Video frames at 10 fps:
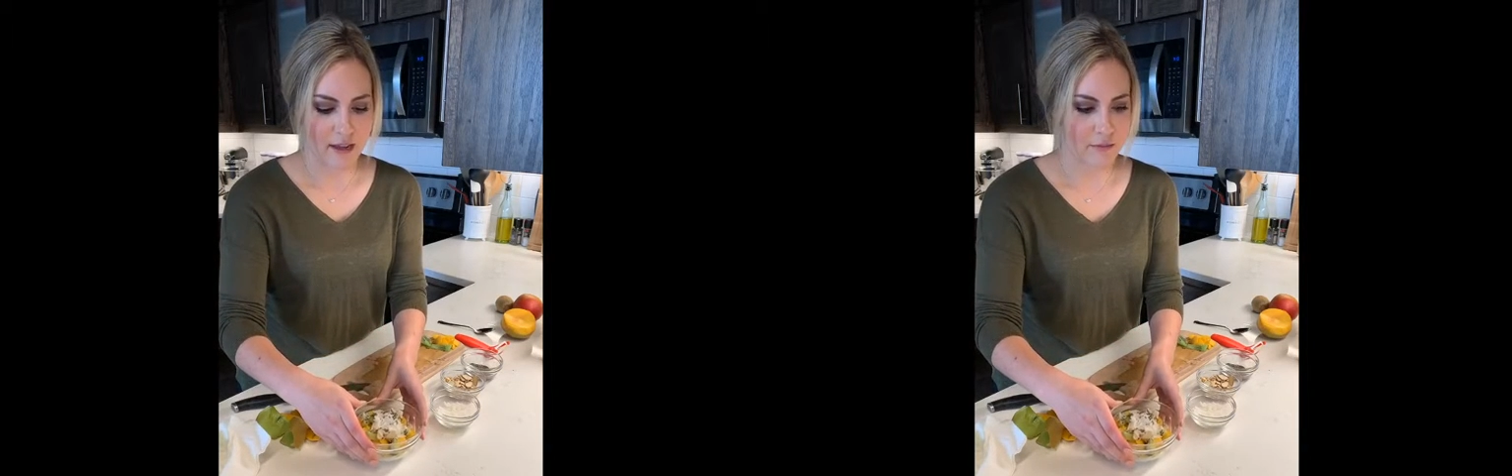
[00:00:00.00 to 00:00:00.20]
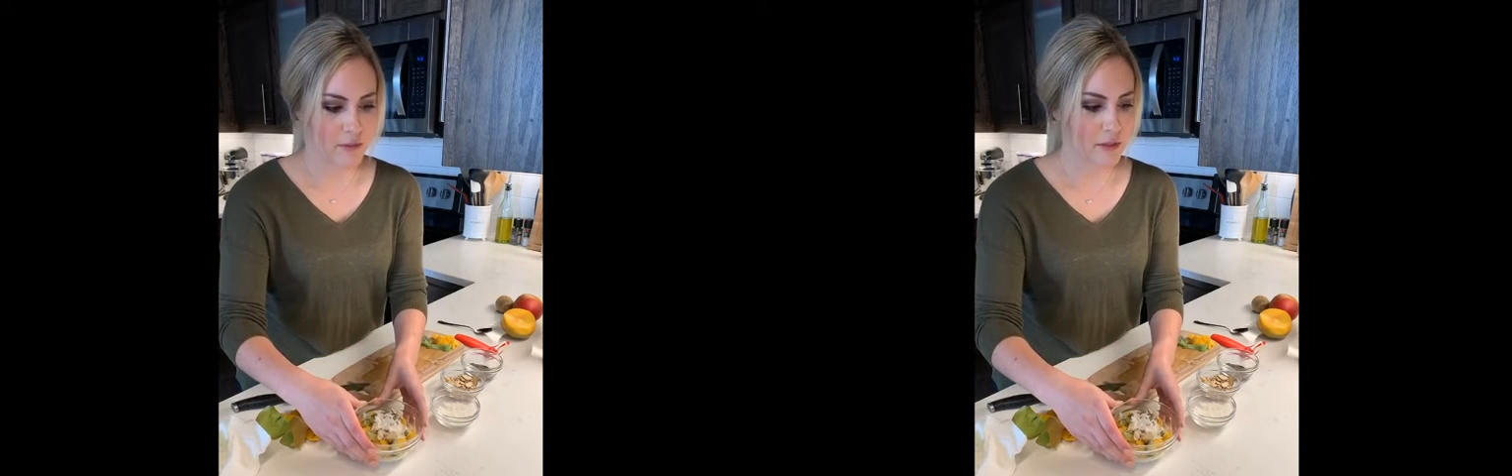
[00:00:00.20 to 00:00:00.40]

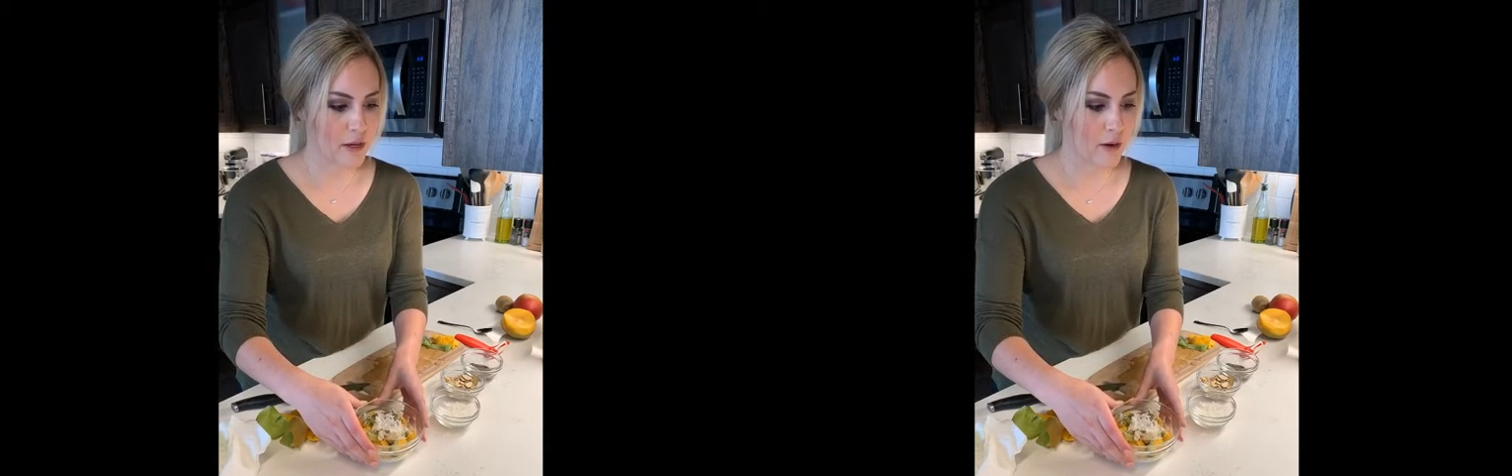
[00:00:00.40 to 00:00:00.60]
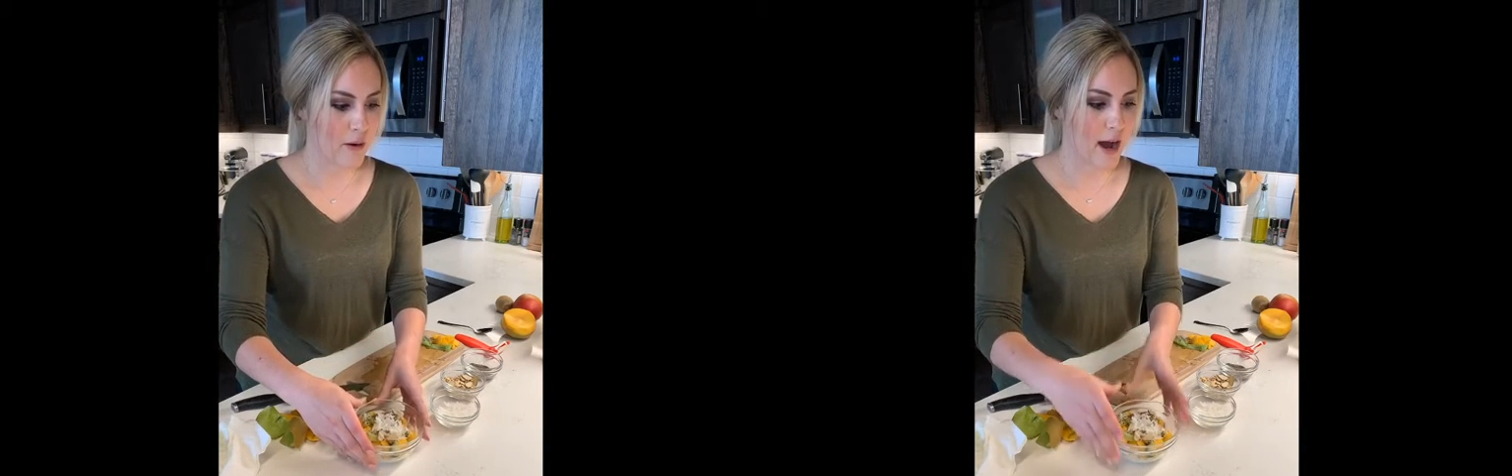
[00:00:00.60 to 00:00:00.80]

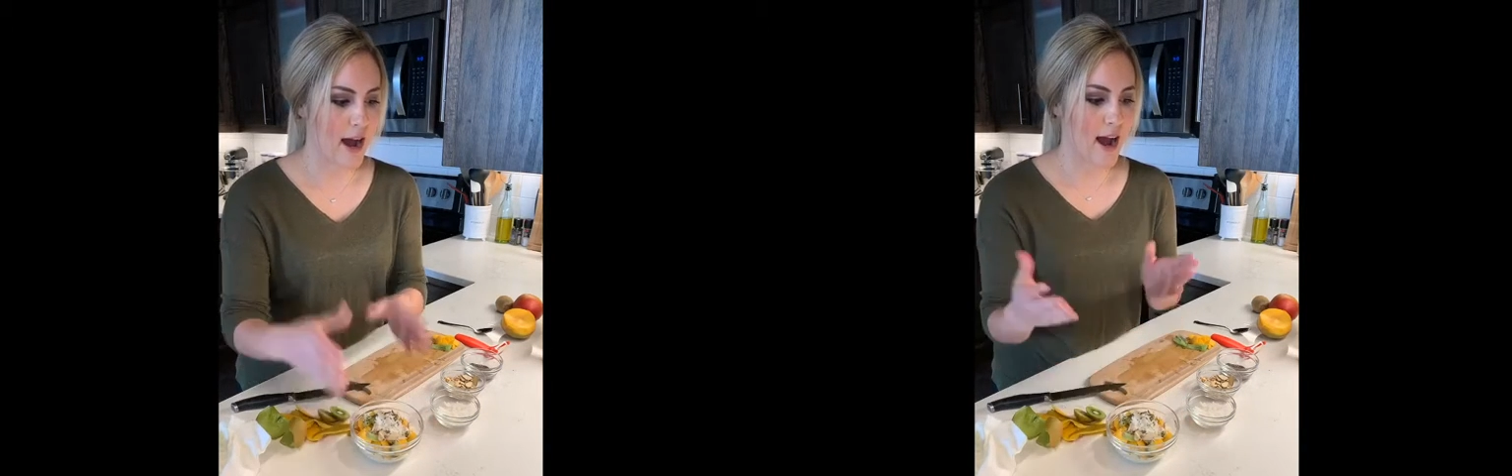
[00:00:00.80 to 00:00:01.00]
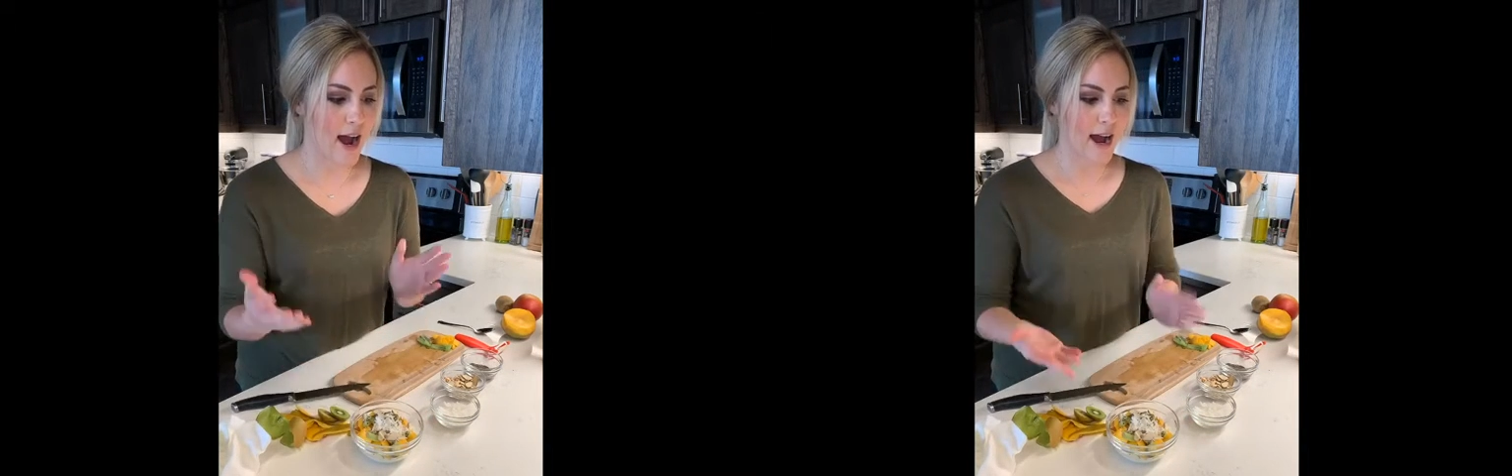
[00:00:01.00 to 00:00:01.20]
So
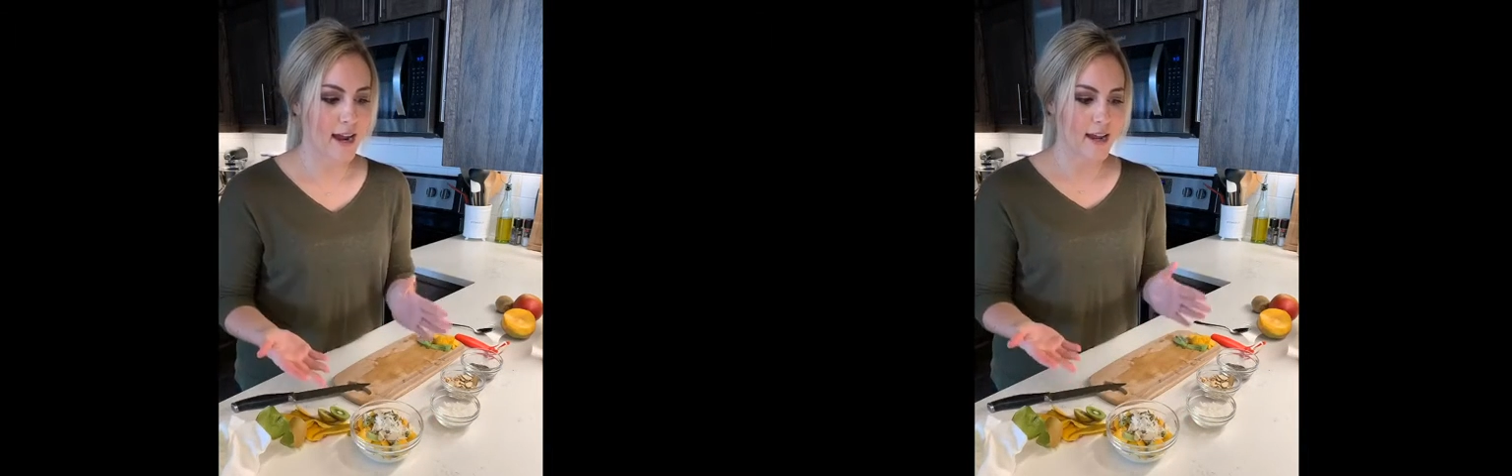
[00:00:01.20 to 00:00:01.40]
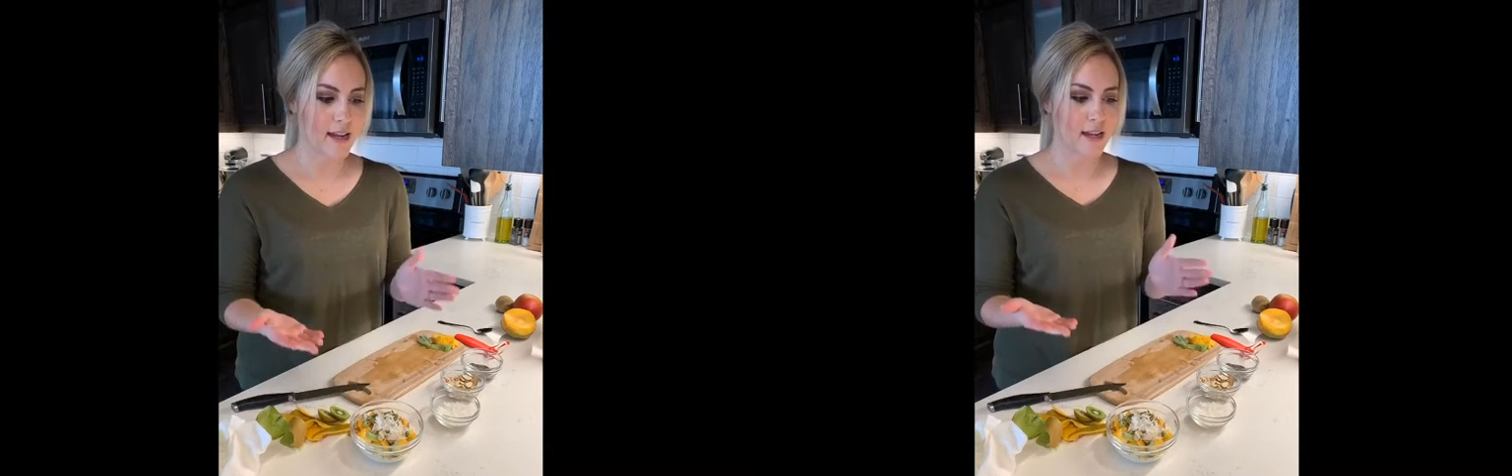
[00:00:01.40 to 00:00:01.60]

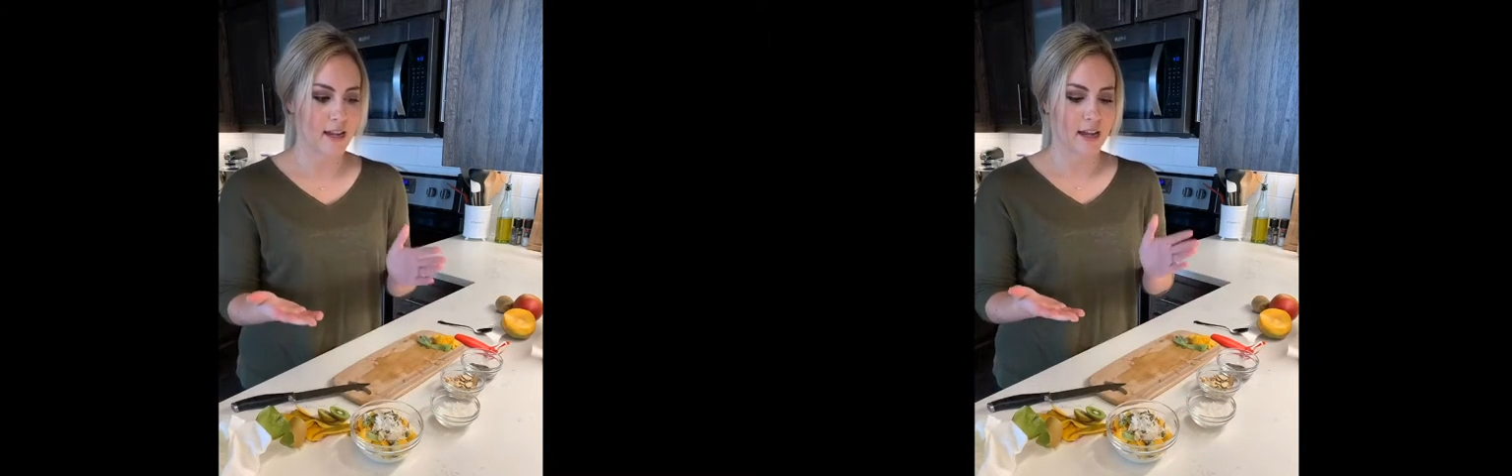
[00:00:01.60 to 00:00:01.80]
I